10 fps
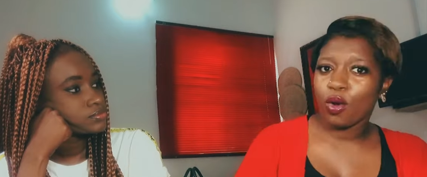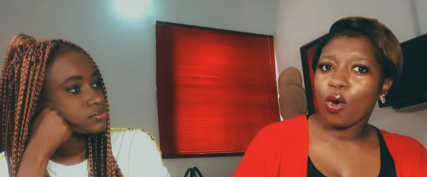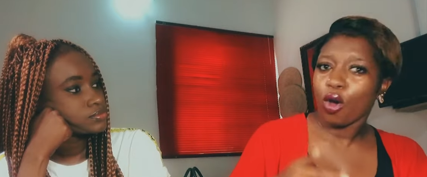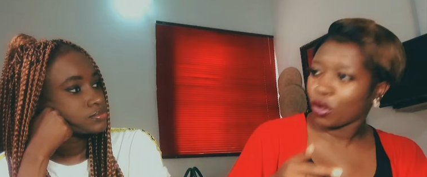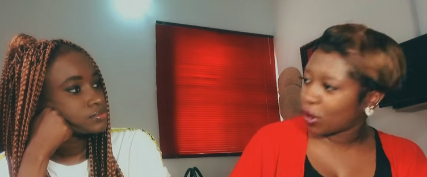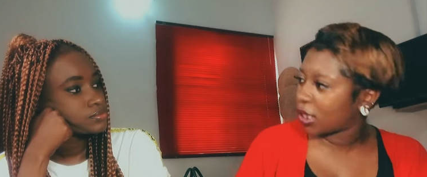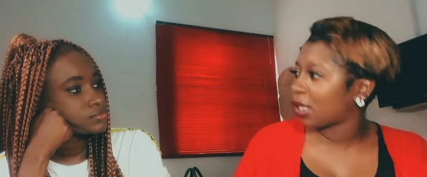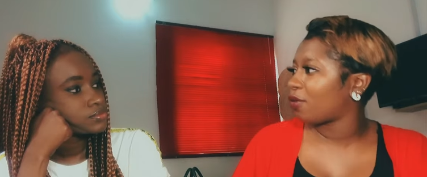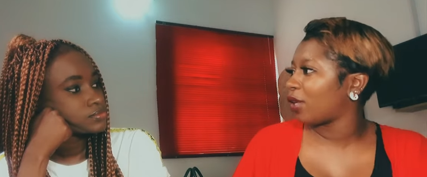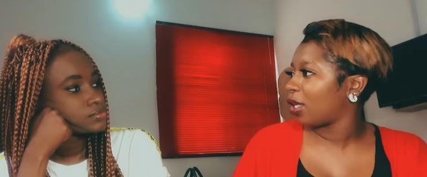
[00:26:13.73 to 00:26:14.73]
Speaker 1: on your
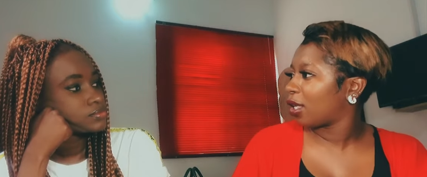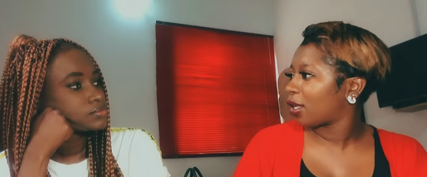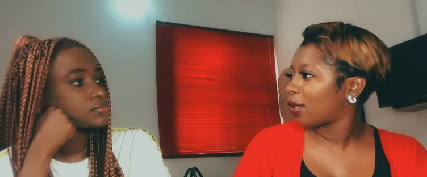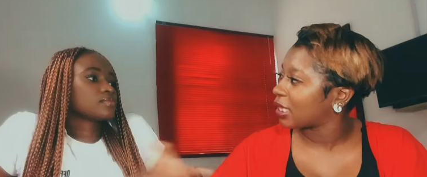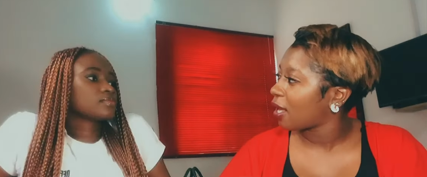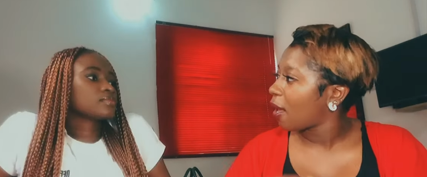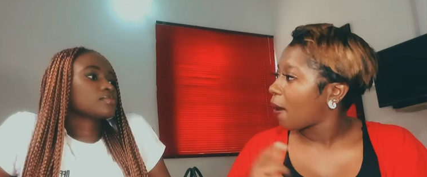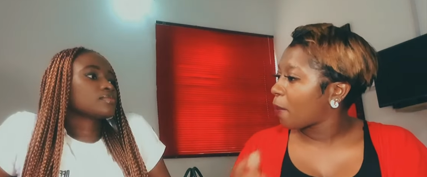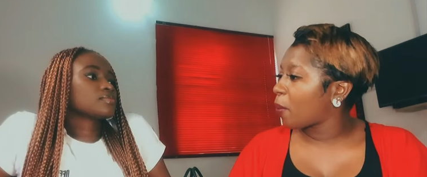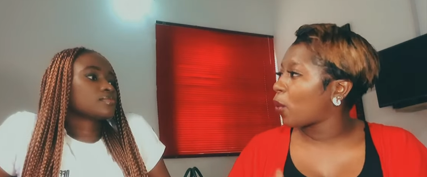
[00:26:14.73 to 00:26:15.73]
cv
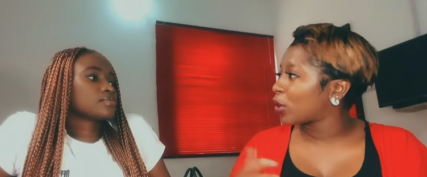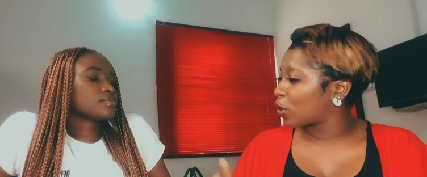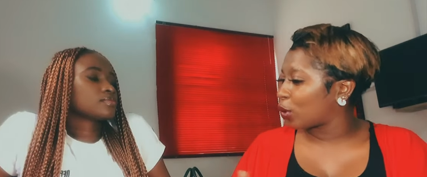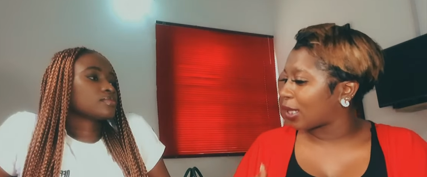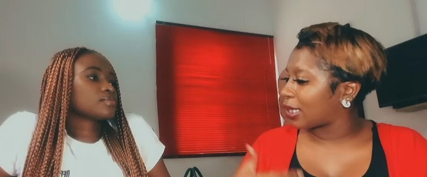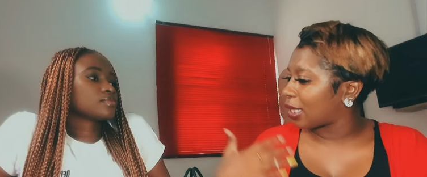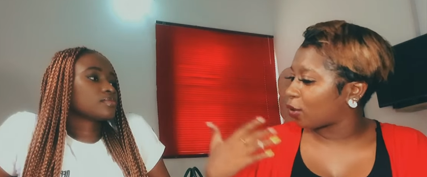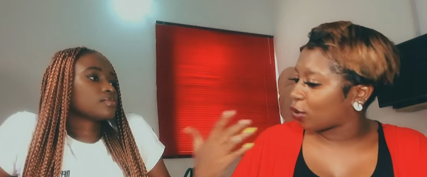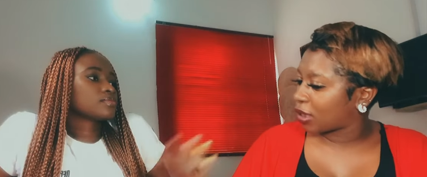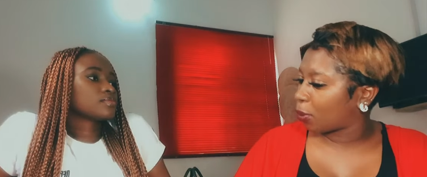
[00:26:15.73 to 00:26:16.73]
people want to know that they're
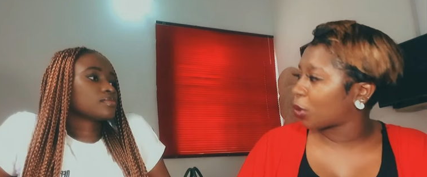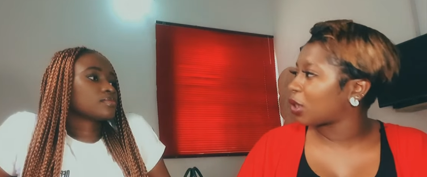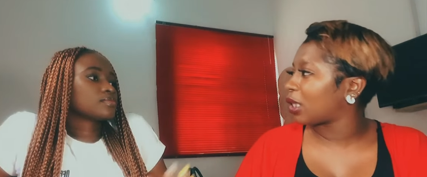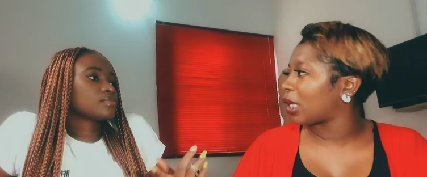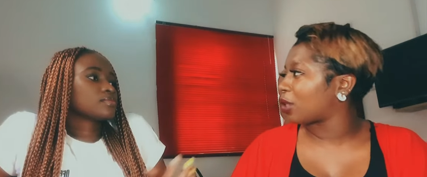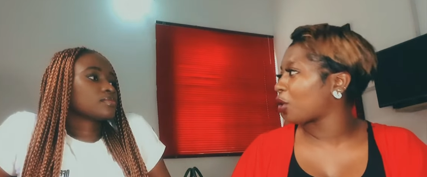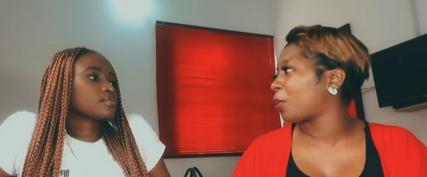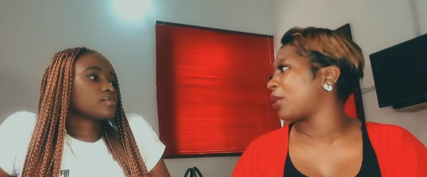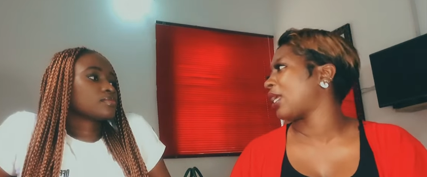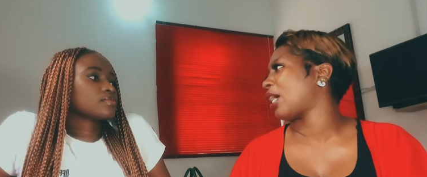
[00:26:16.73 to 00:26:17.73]
not putting their job
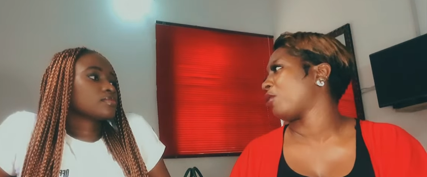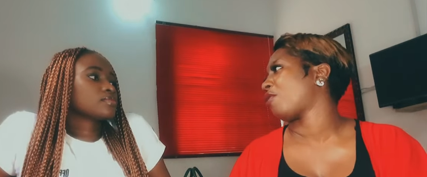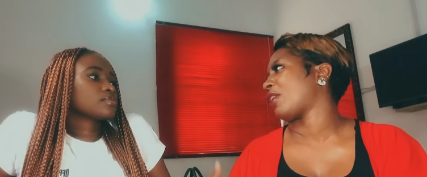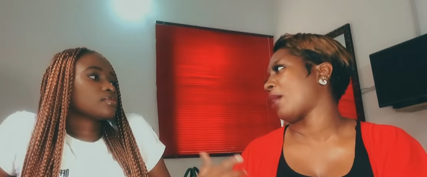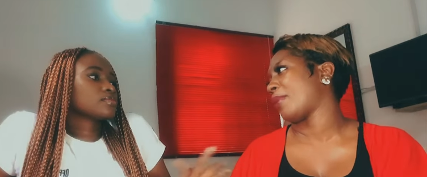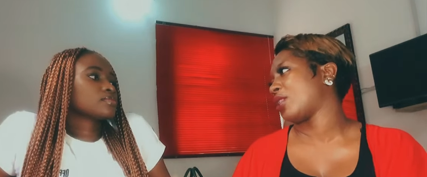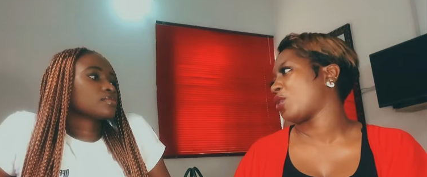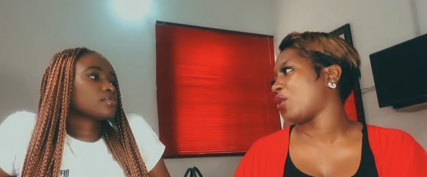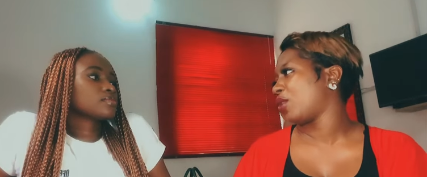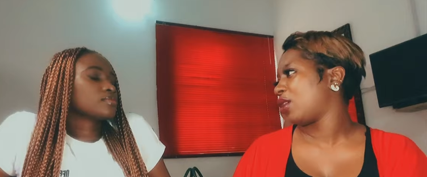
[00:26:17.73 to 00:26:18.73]
in the hand of an amateur.
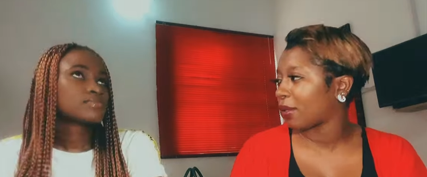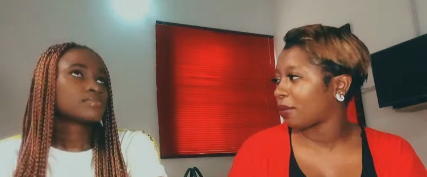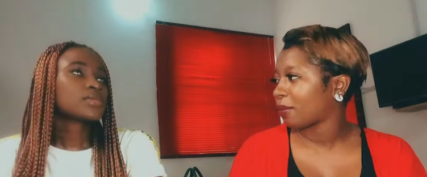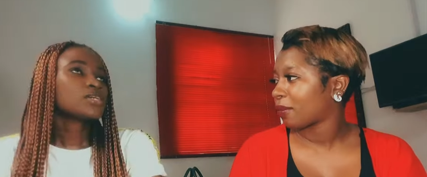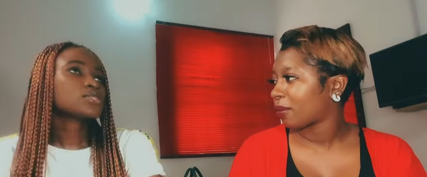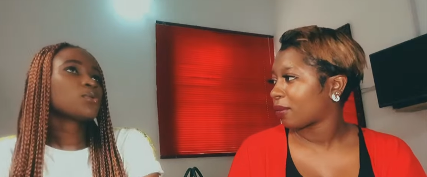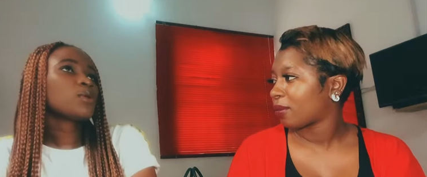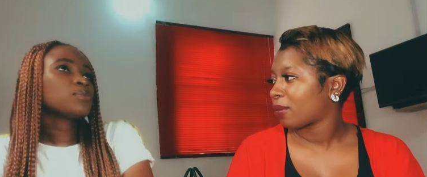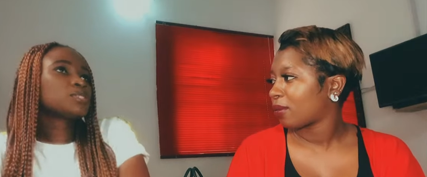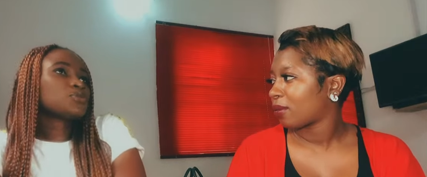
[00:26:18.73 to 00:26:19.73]
Speaker 2: So,
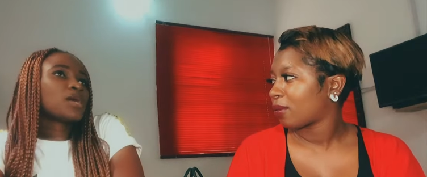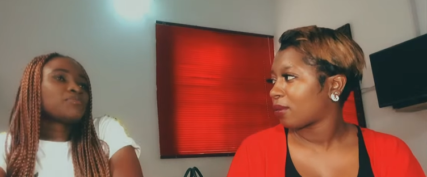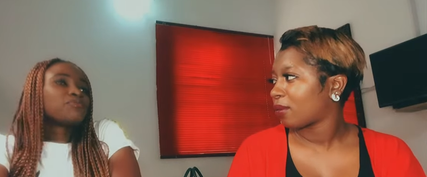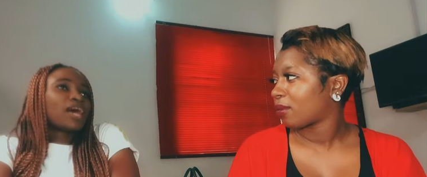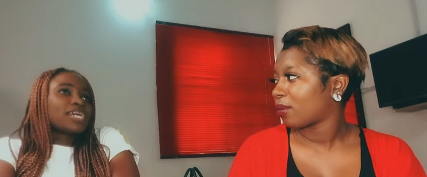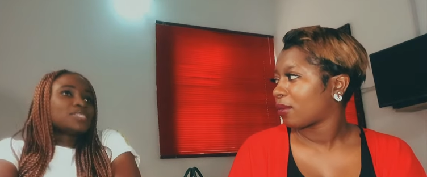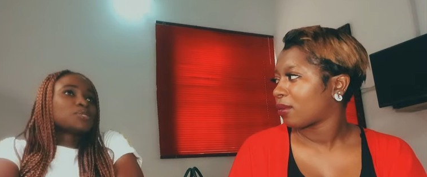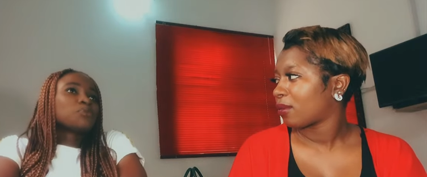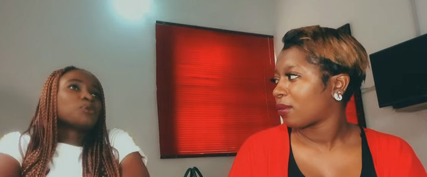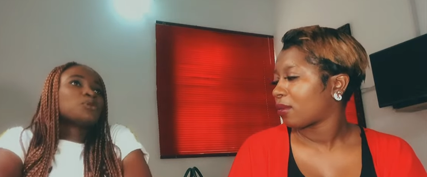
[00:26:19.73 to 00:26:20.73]
what would you advise
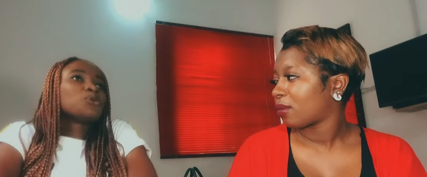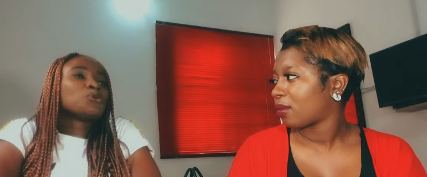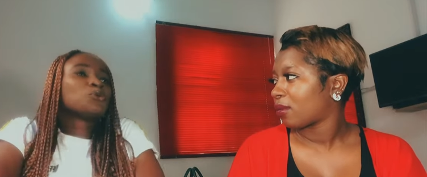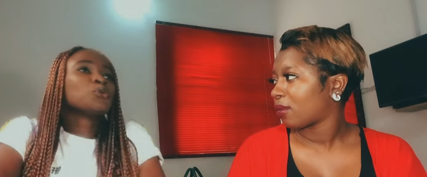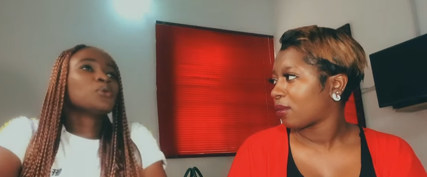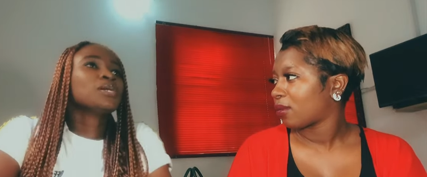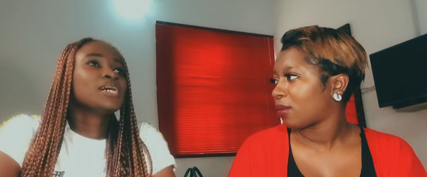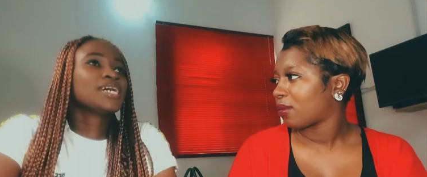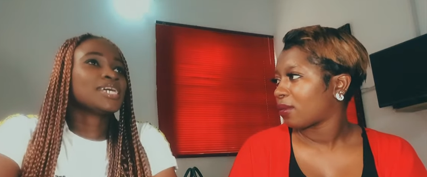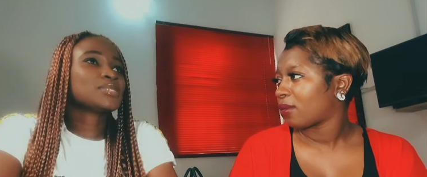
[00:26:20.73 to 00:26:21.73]
someone who
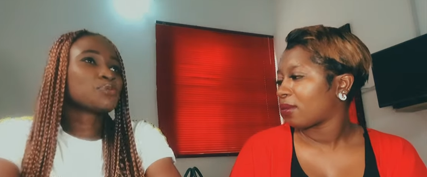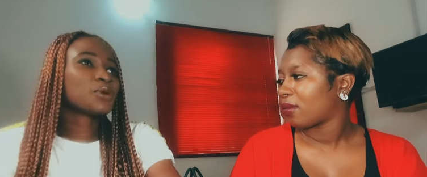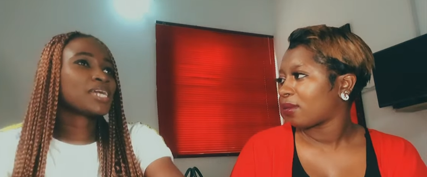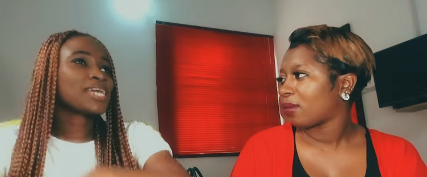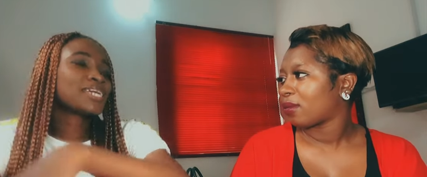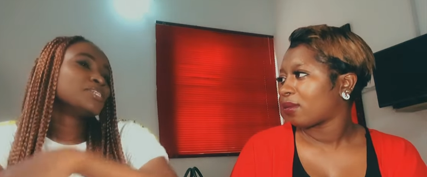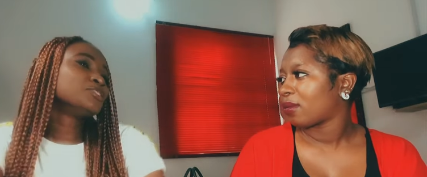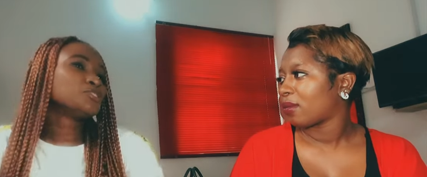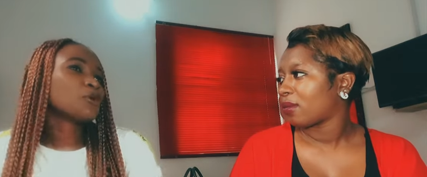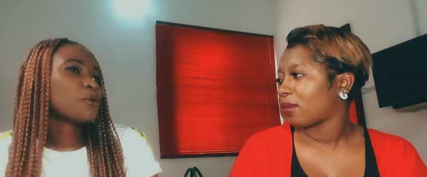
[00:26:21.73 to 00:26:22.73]
is working in a
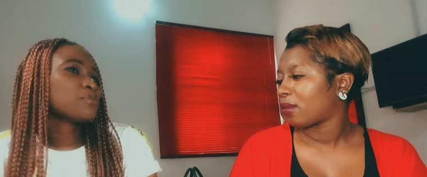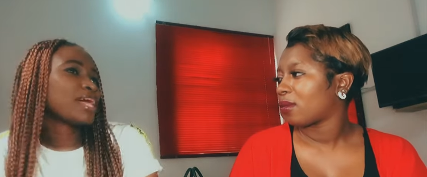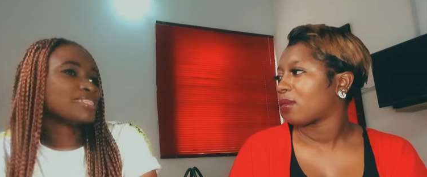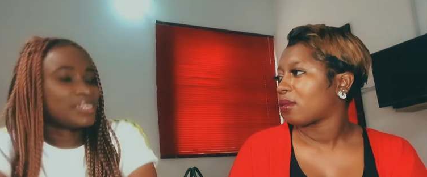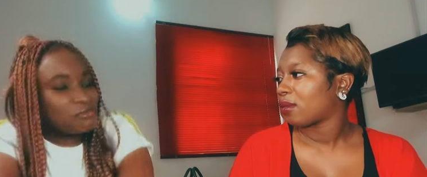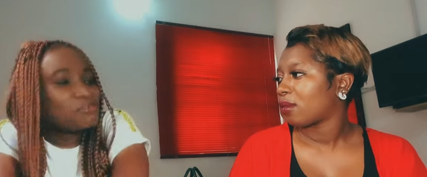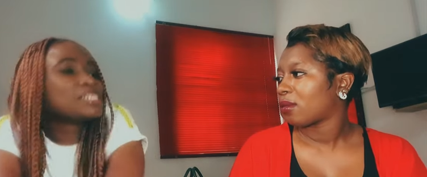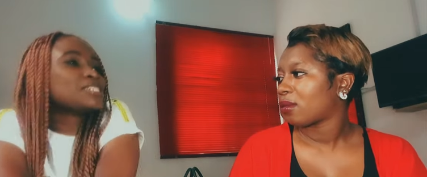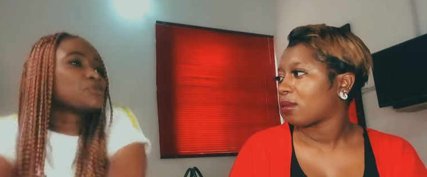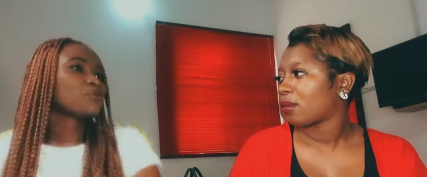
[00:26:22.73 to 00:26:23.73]
job that they
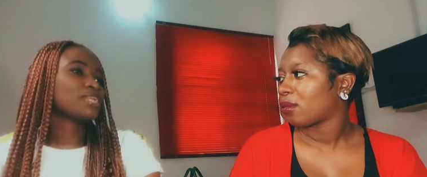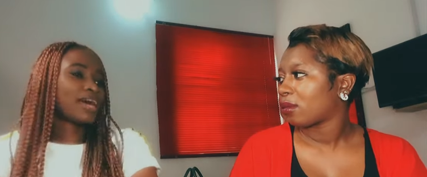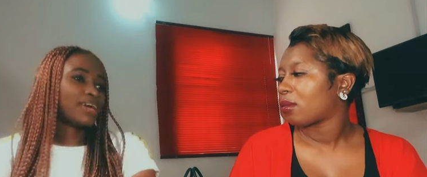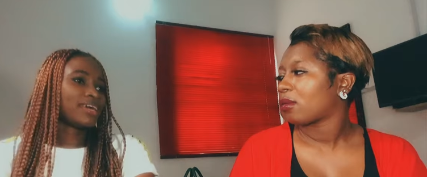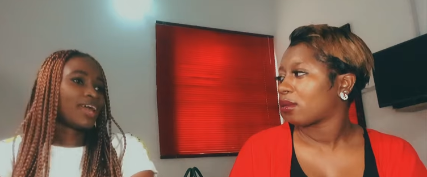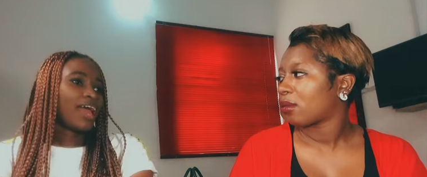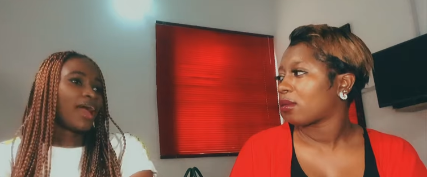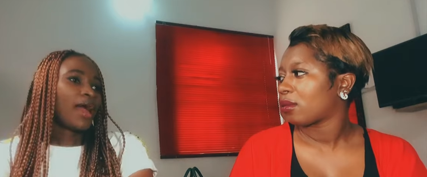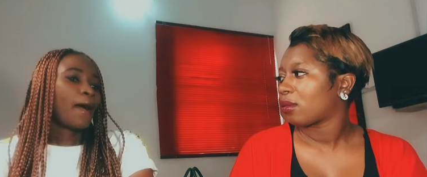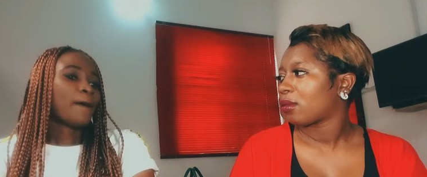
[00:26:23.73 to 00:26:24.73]
really don't like,
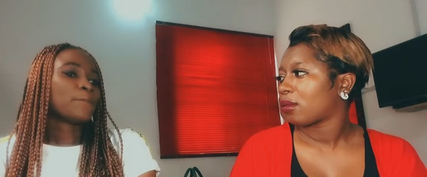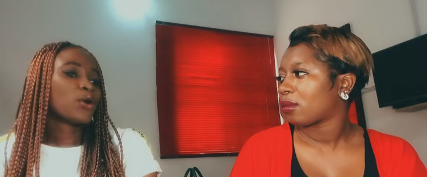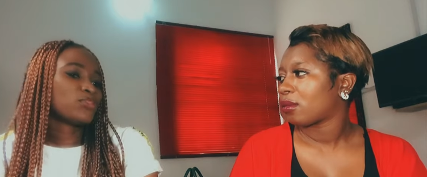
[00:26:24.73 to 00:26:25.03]
but